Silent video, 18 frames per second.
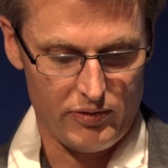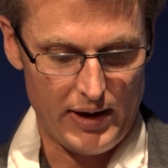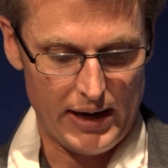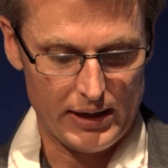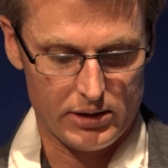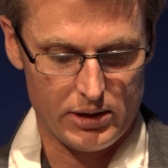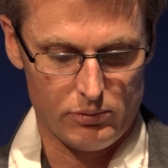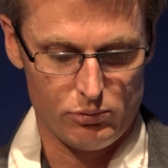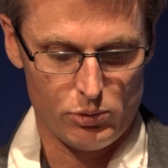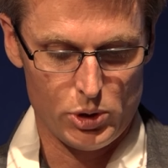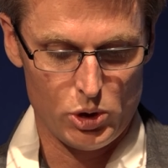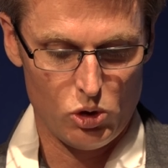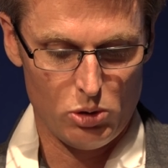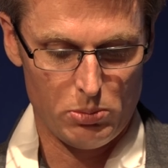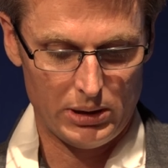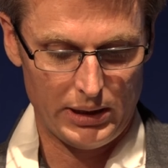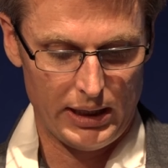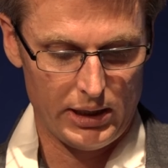fact that
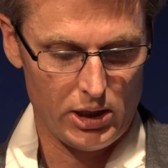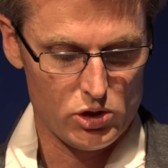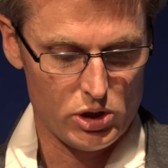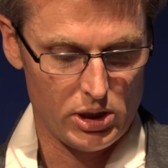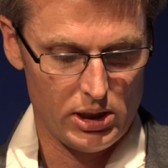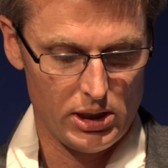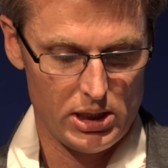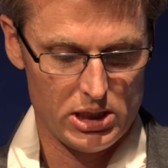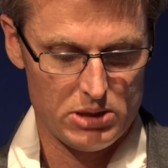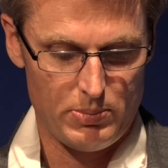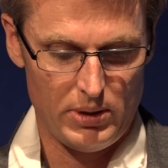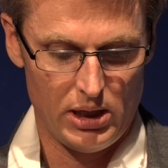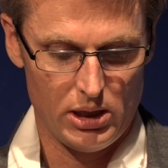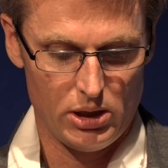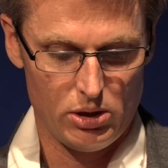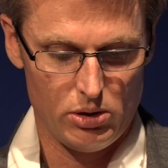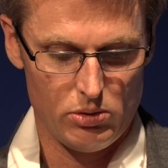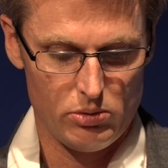renewable energy is
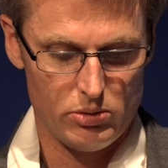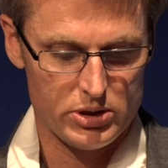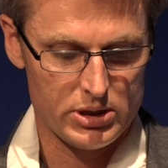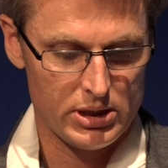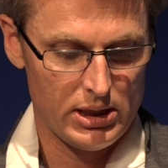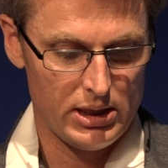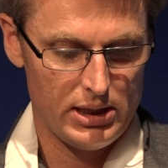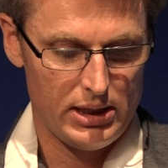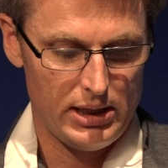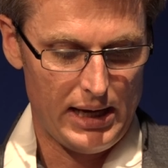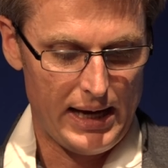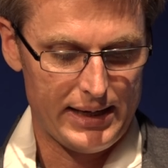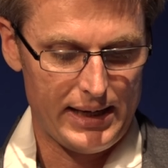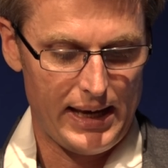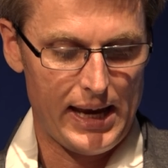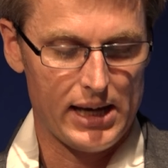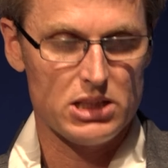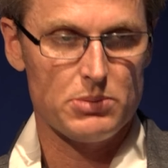being used
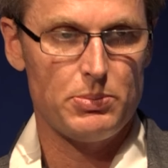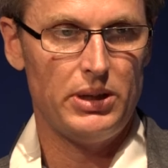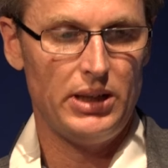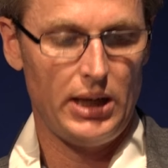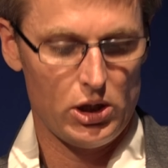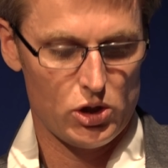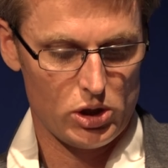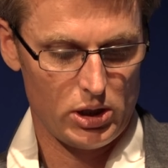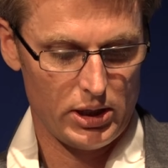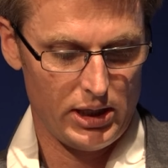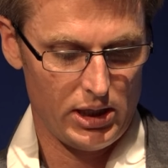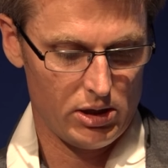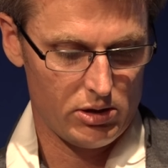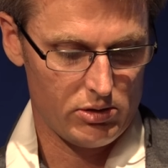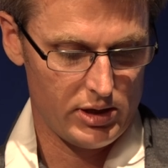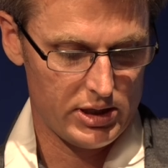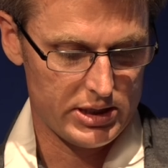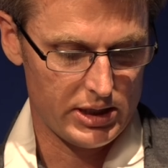at exponentially
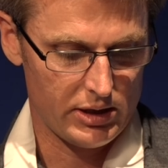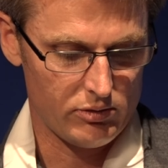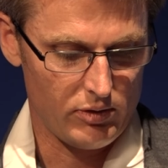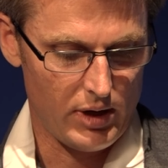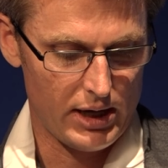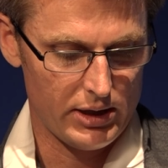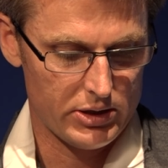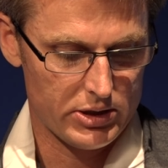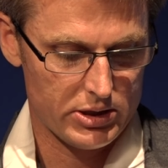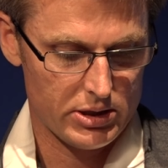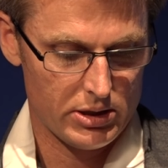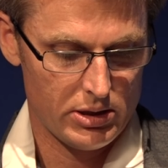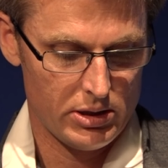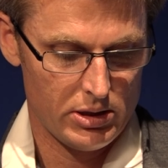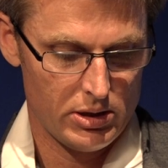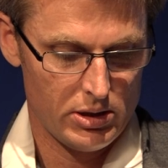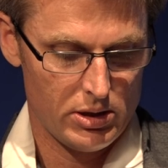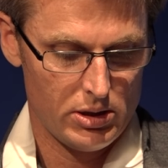increasing rates,
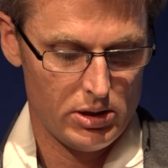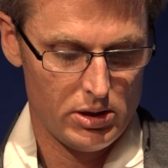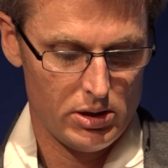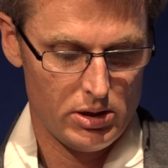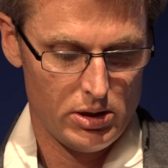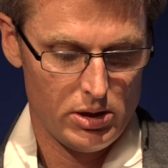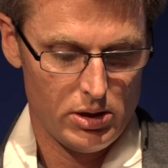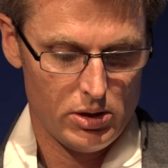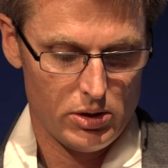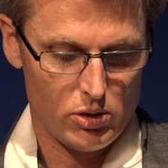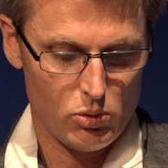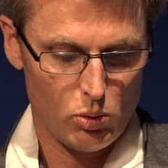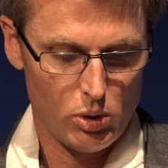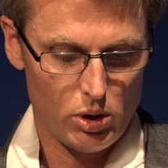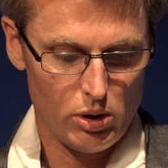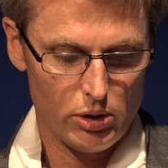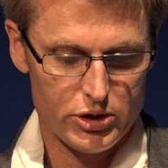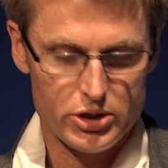the
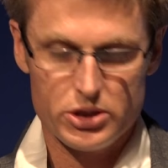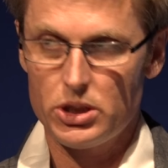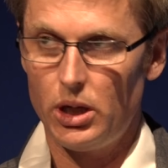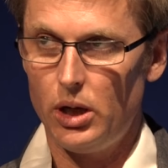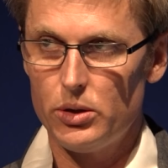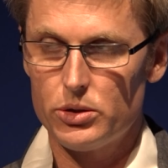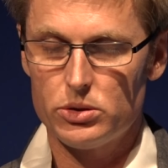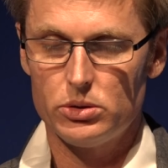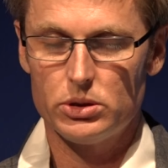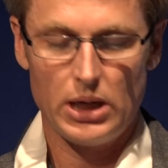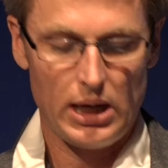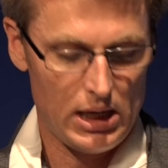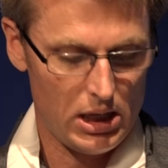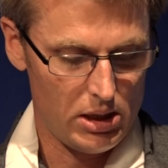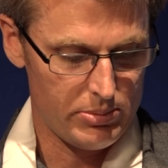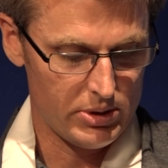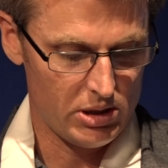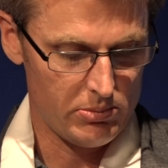world's total
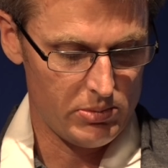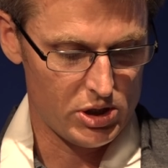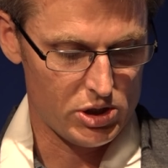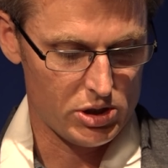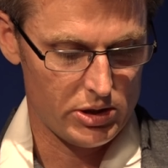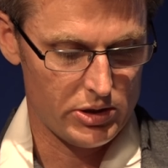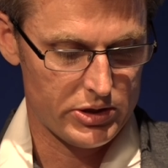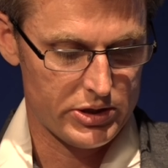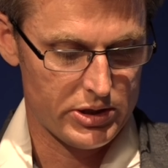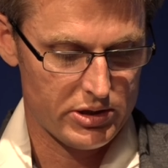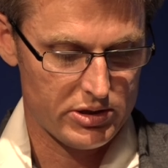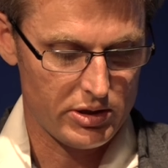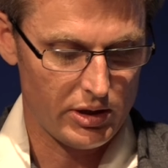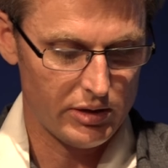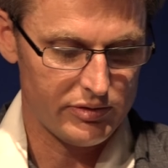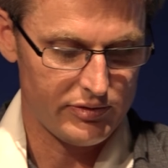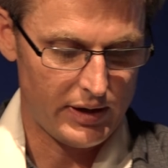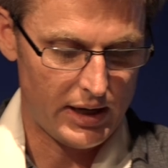carbon emissions
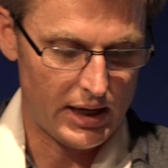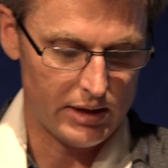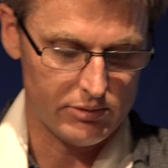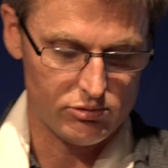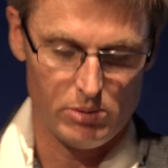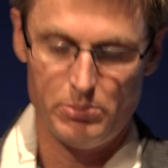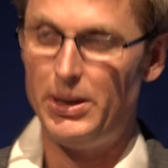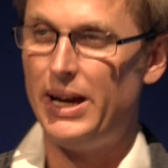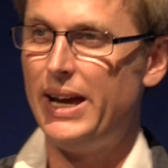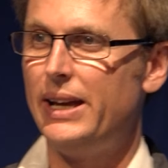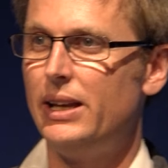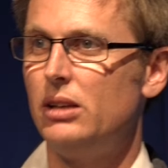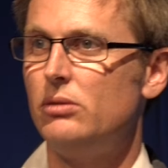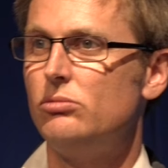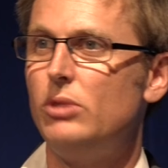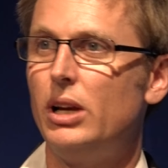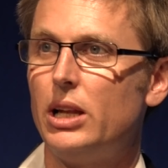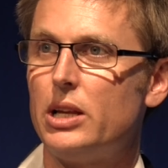so far
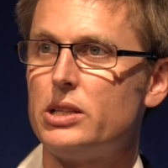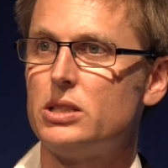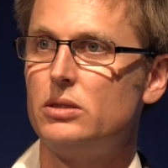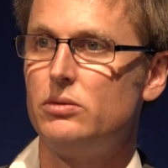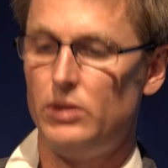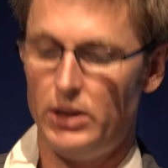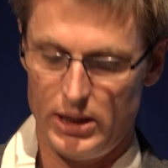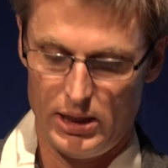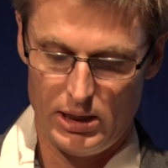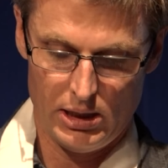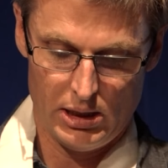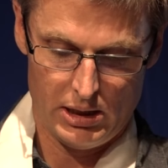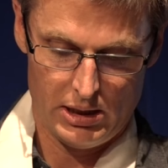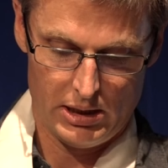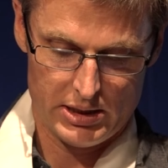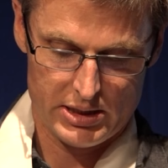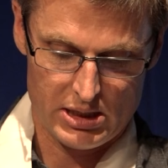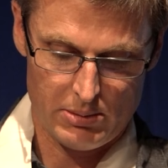remain
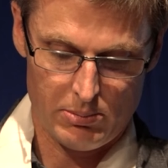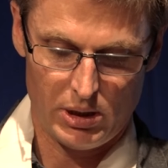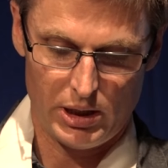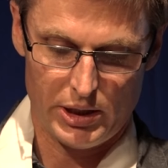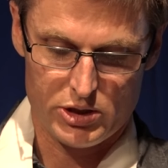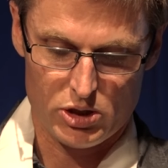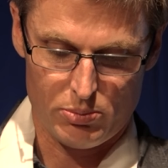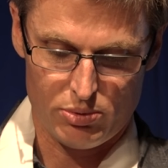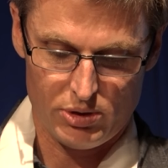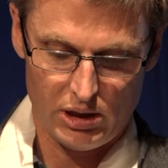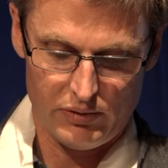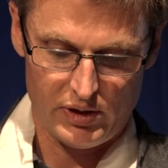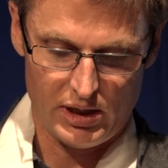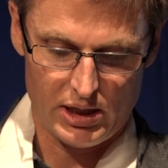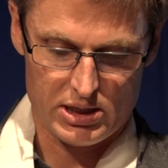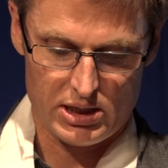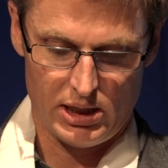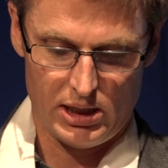relatively similar to
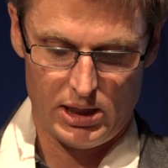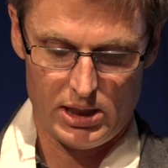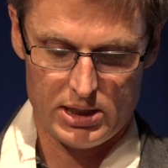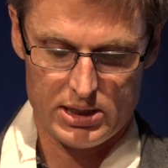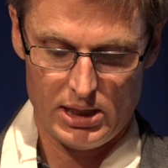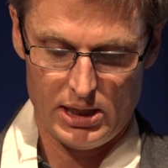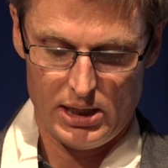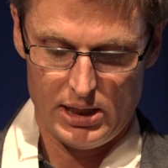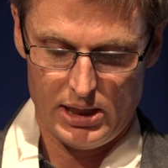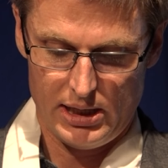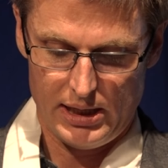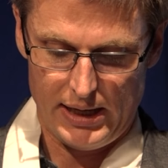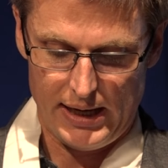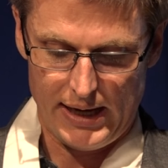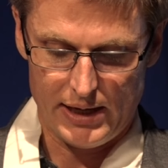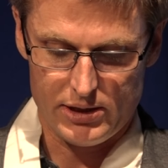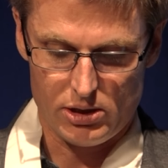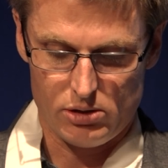previous years
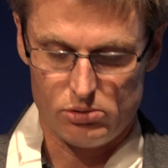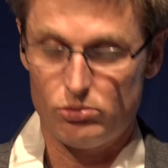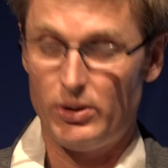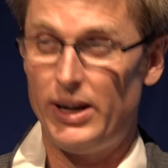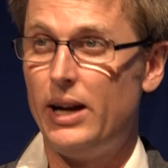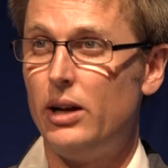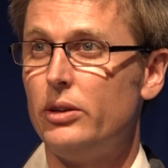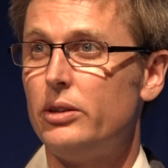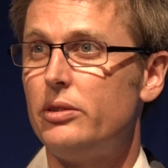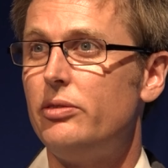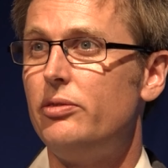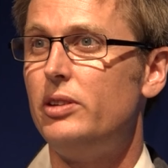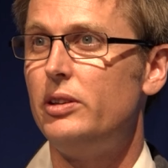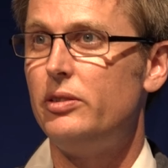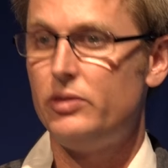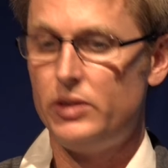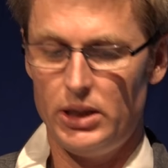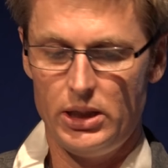at around
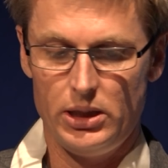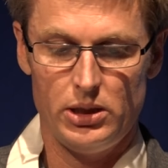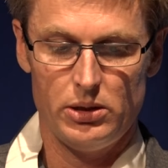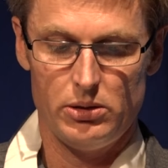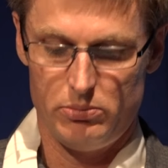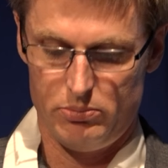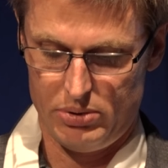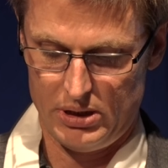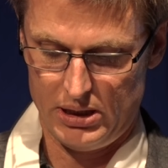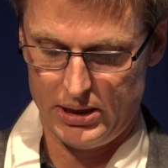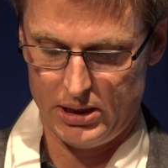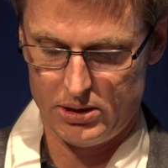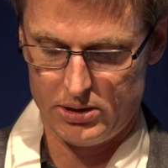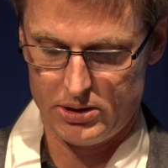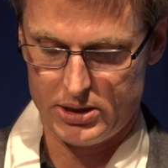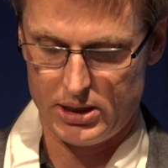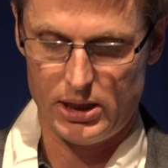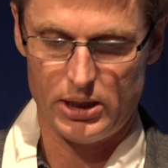50
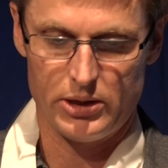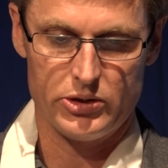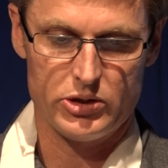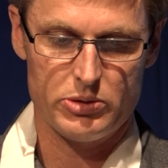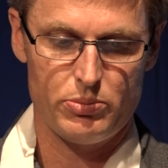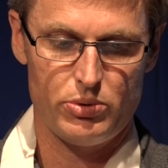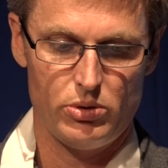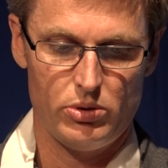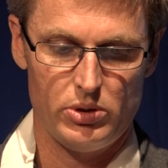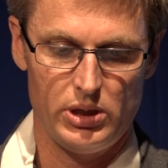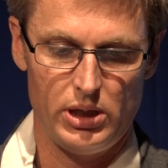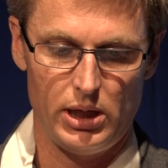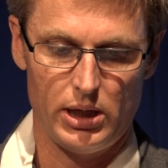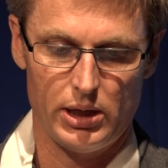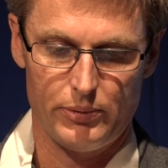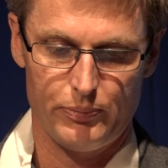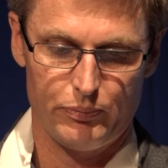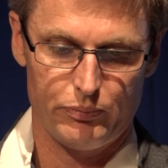billion tonnes per
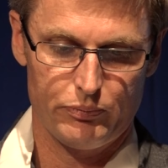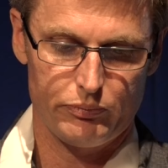year.